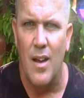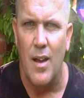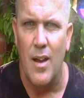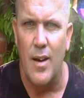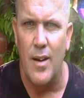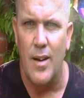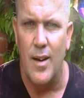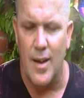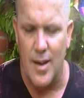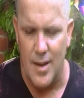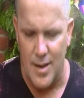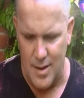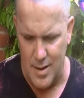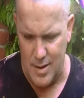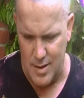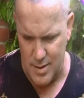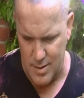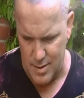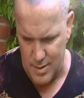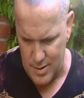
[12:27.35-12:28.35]
and uh,
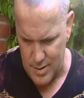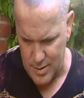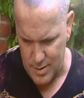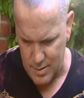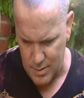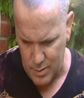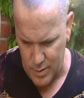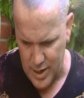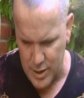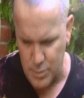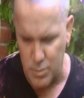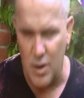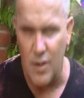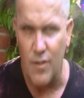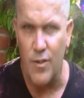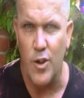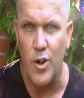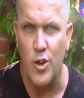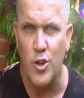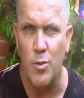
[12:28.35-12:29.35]
well that's
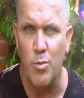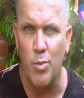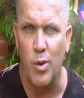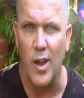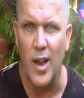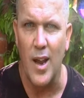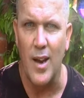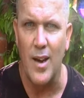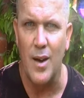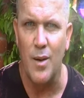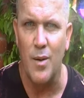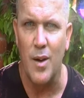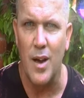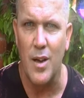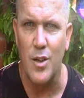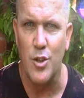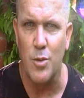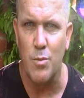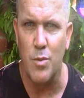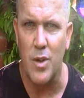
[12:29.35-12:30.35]
my future plan anyway
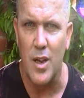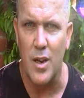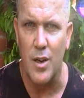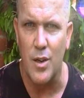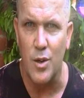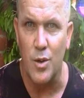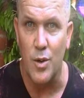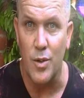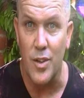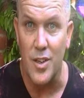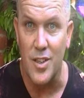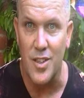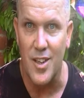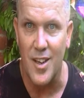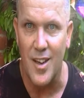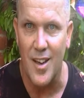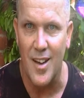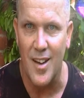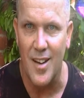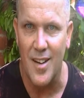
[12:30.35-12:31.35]
I should be able to do it this
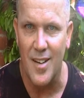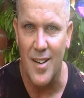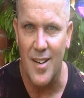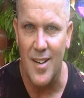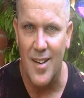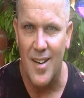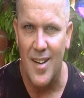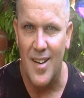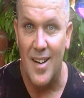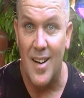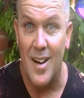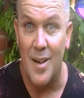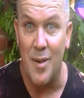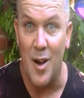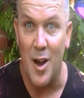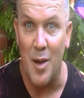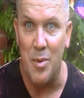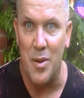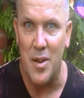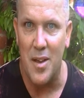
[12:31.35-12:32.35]
year I'm
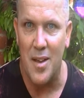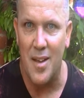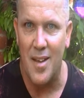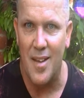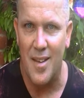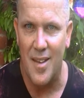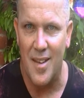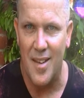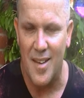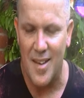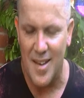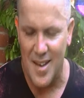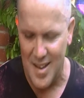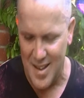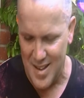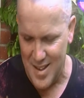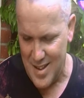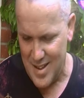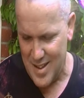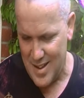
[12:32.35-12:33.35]
hoping
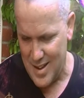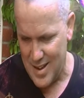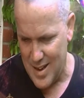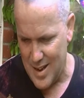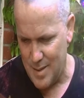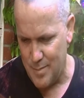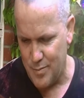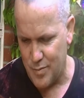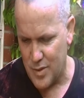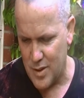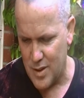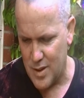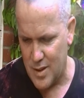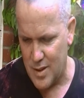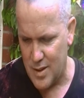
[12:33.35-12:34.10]
um,